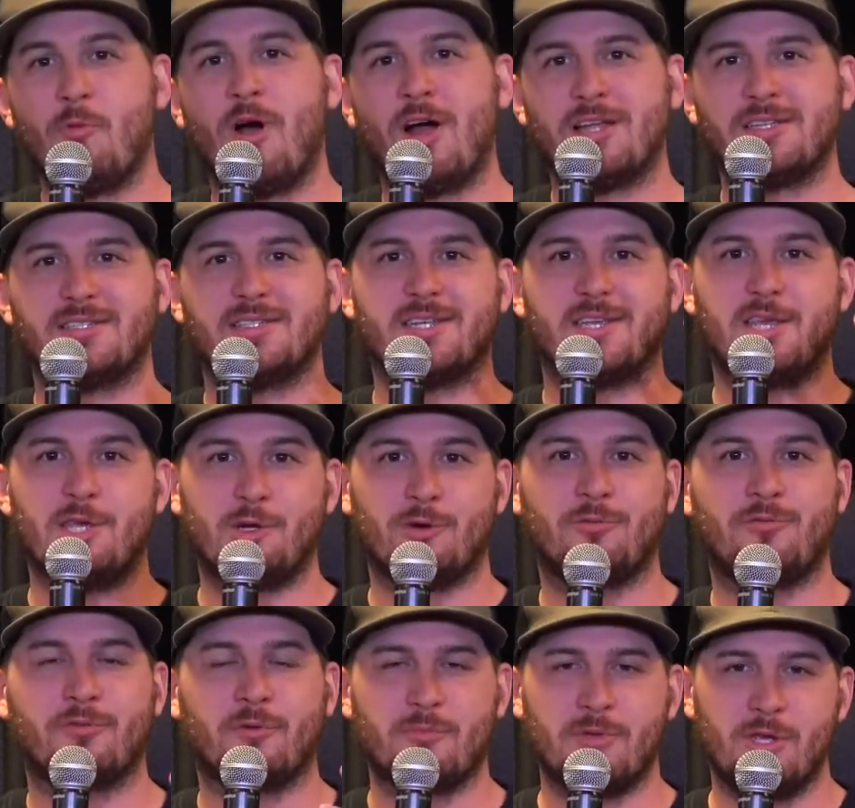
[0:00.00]
want to hear
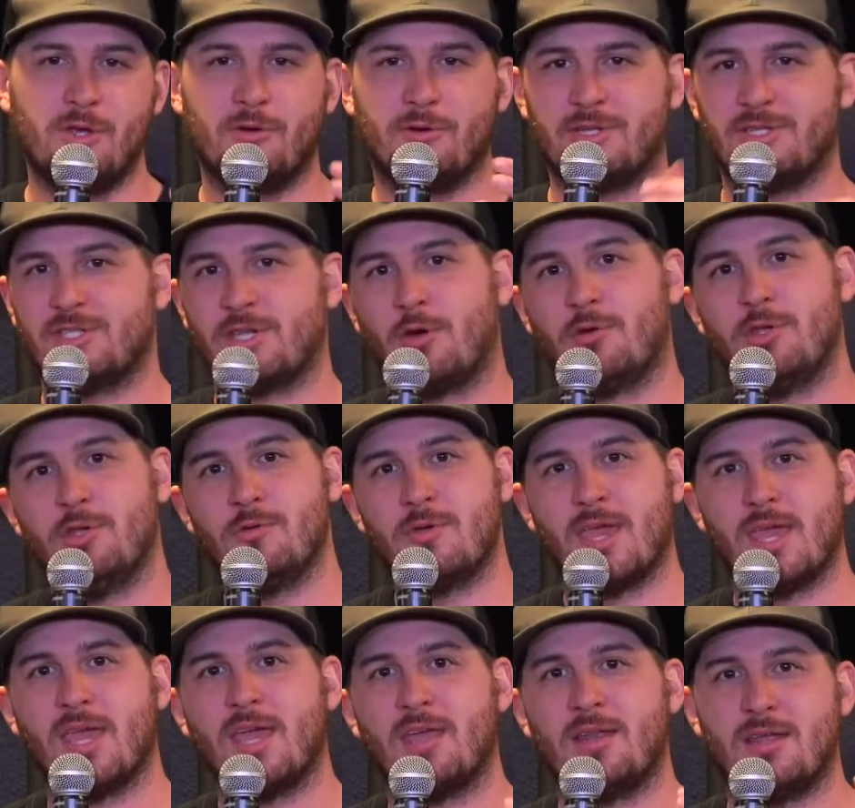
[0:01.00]
from you. And so you
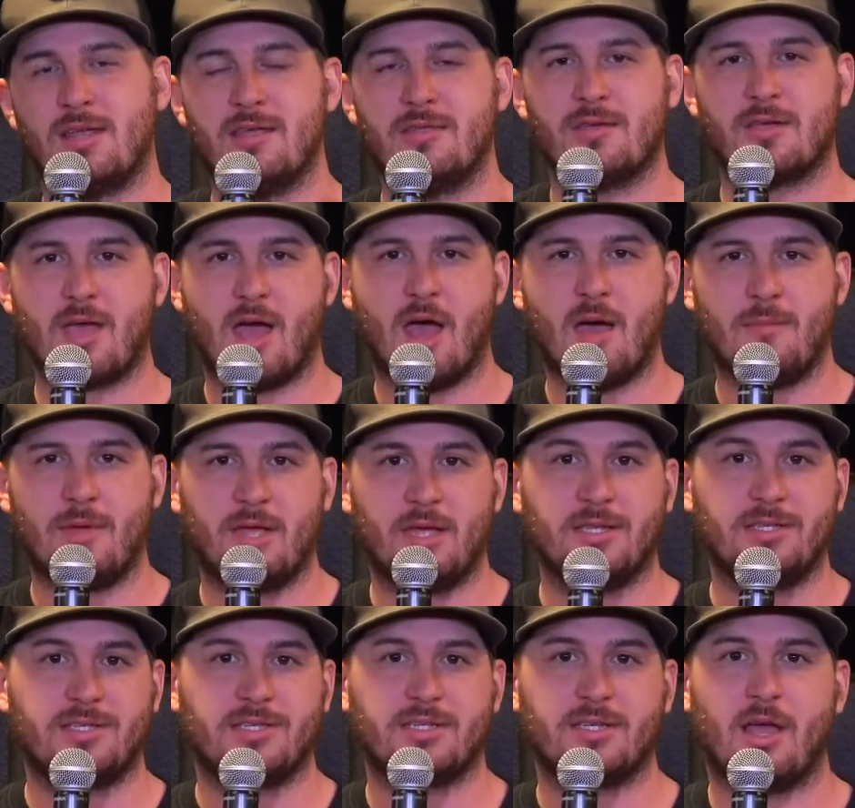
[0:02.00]
can, in the
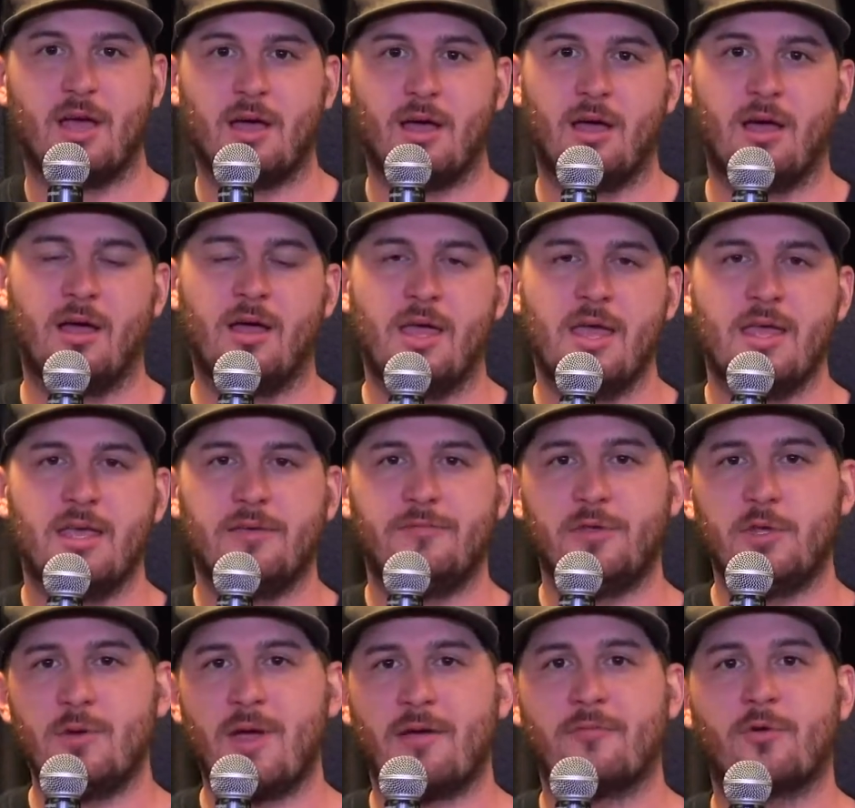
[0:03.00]
comments, if
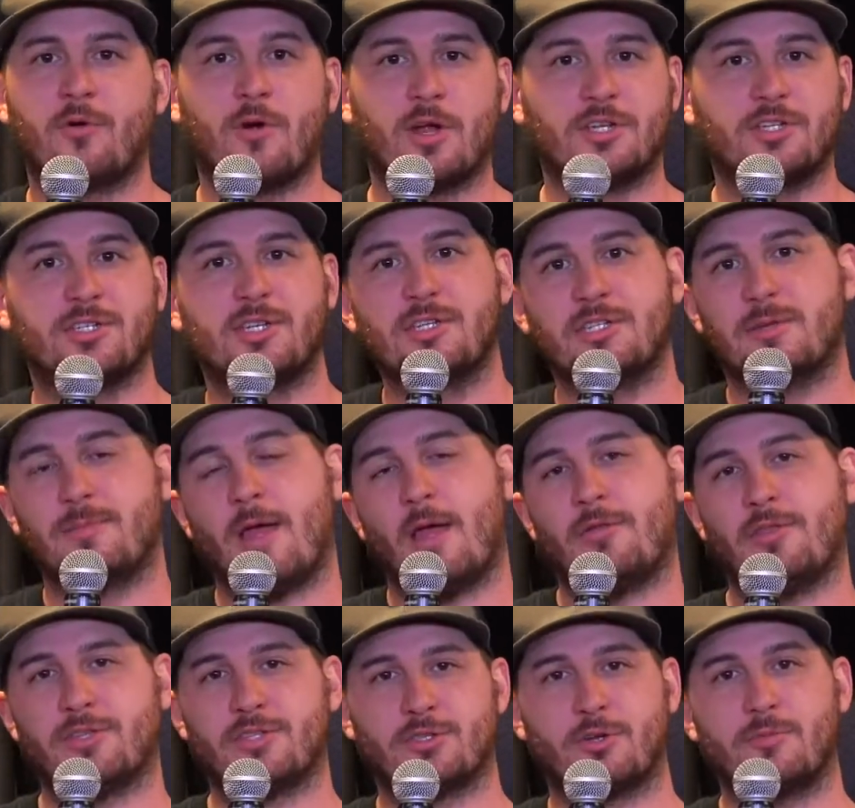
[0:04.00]
you have questions
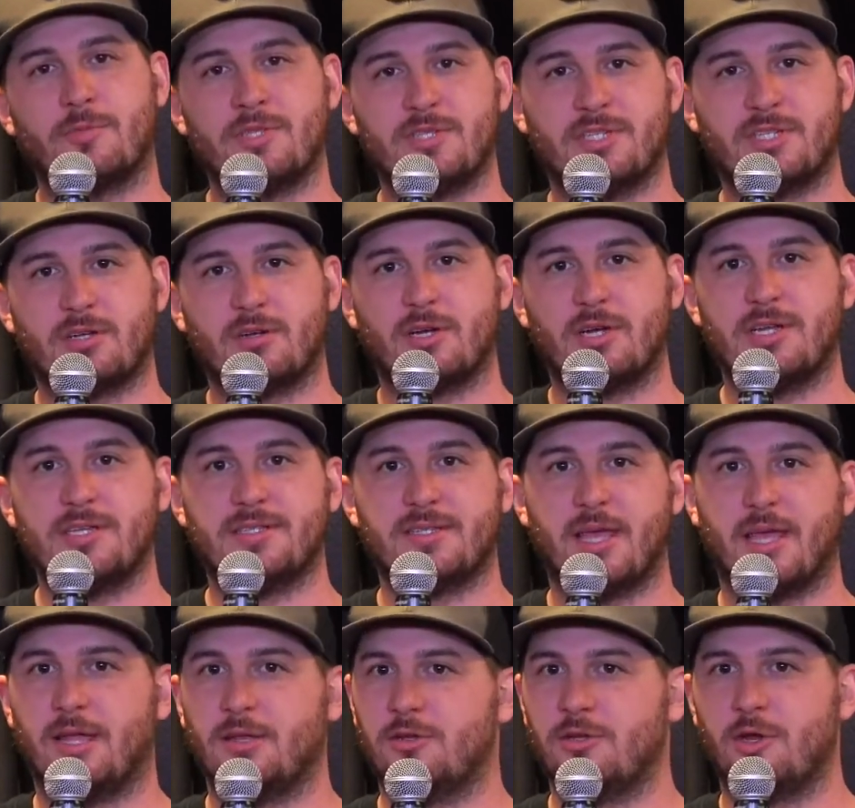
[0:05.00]
about the sermon series
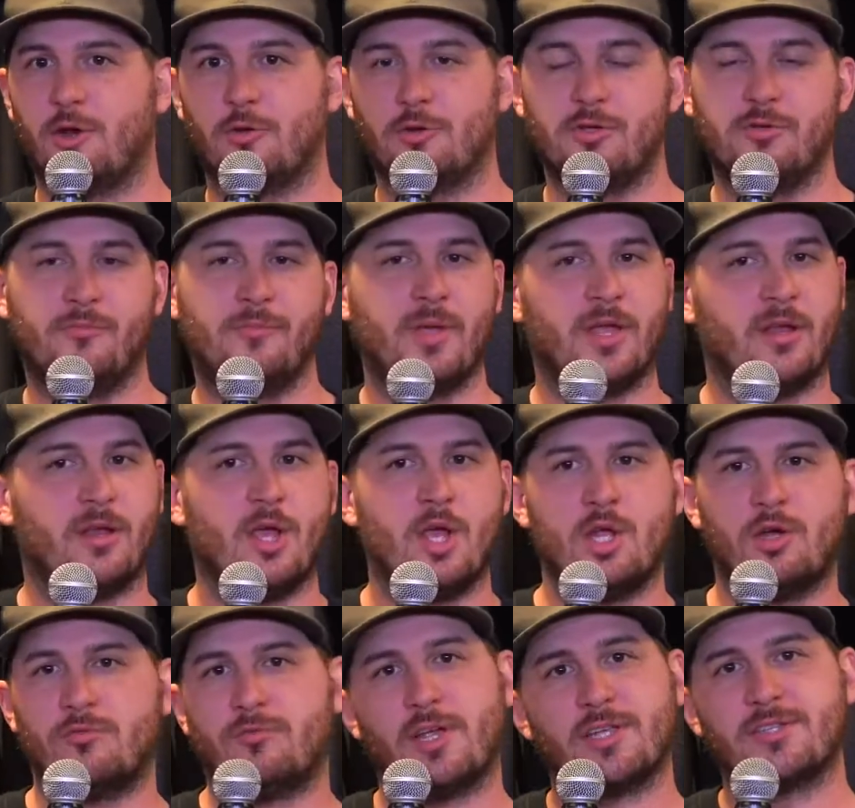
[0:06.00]
that you've been
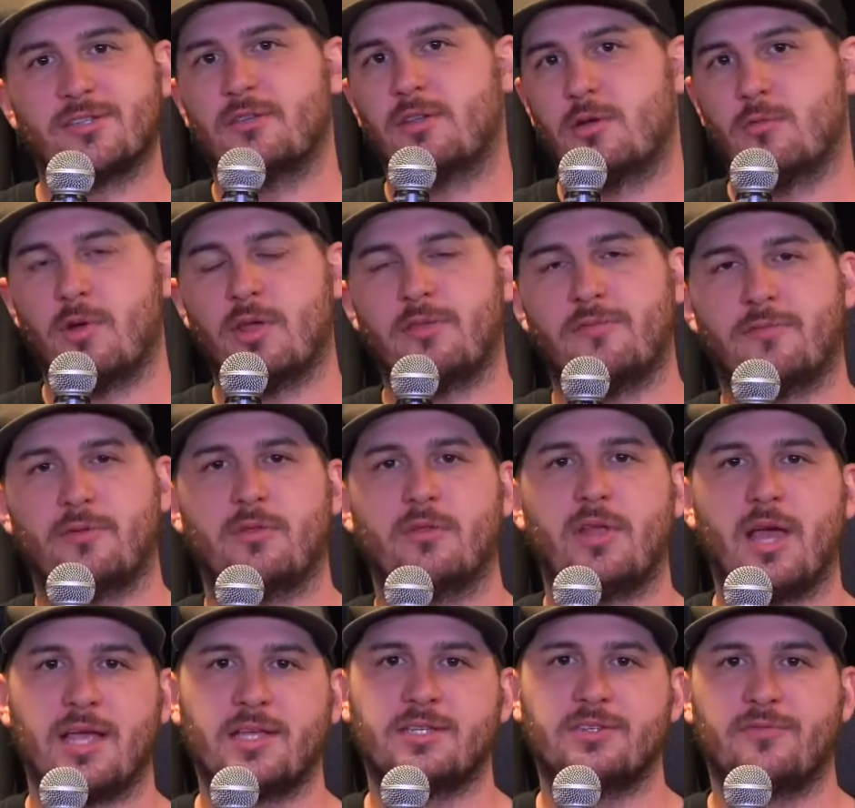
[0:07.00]
wrestling with for the
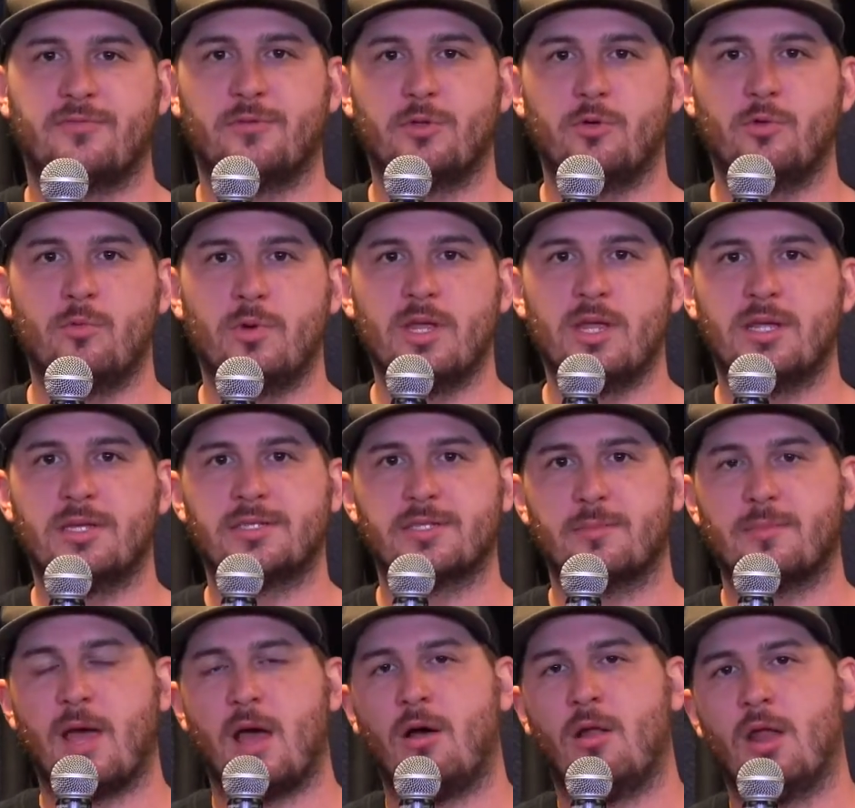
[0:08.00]
last few weeks,
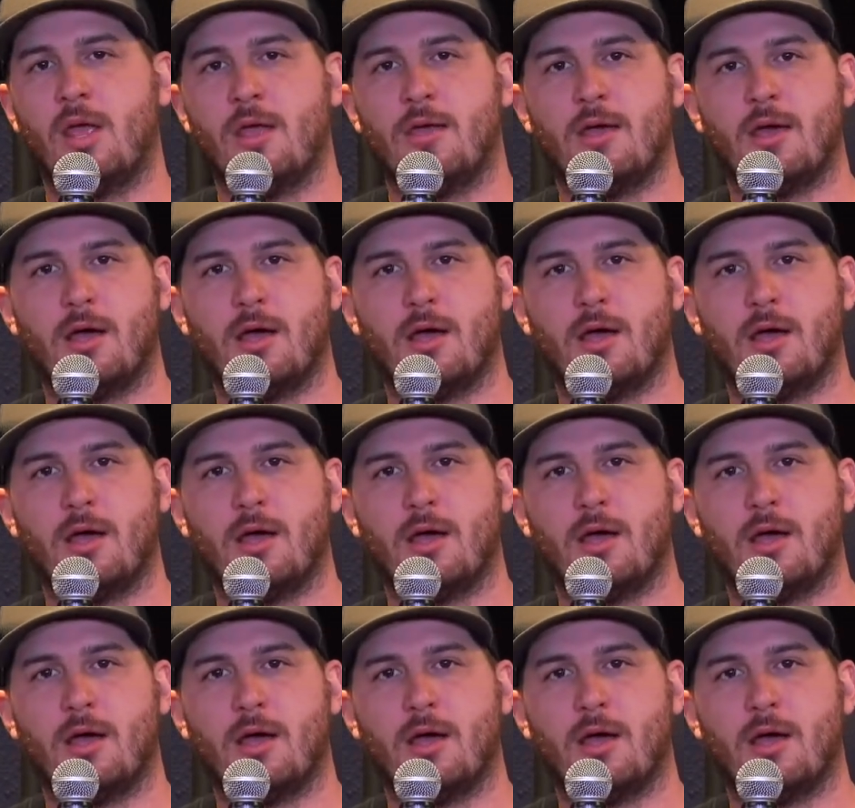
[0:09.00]
about